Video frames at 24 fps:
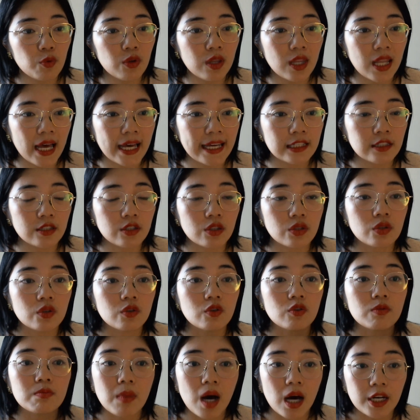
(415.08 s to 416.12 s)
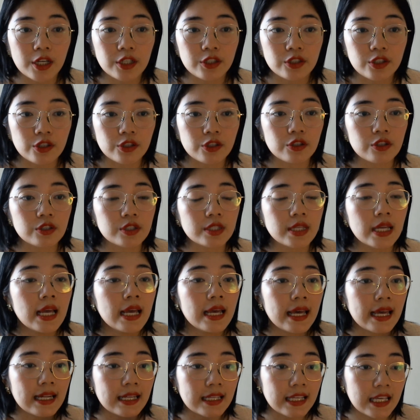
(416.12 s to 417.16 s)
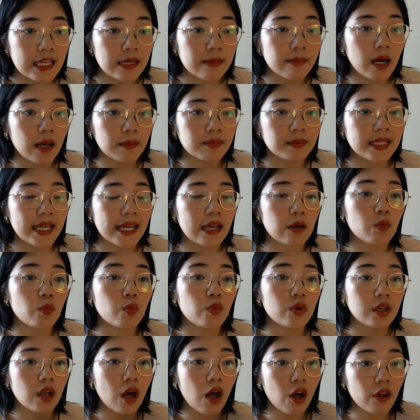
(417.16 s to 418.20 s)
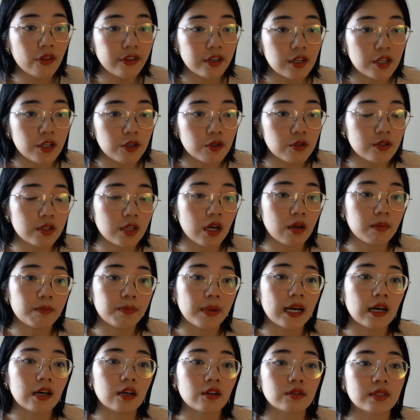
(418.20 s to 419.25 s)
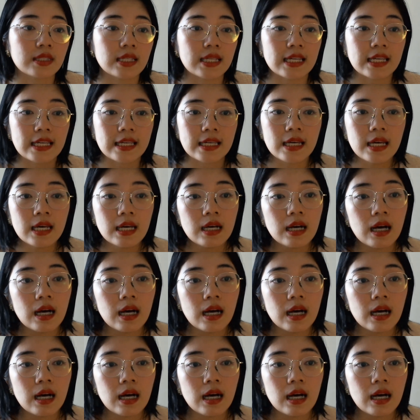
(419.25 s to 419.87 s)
would like to monitor and keep update with all the news about the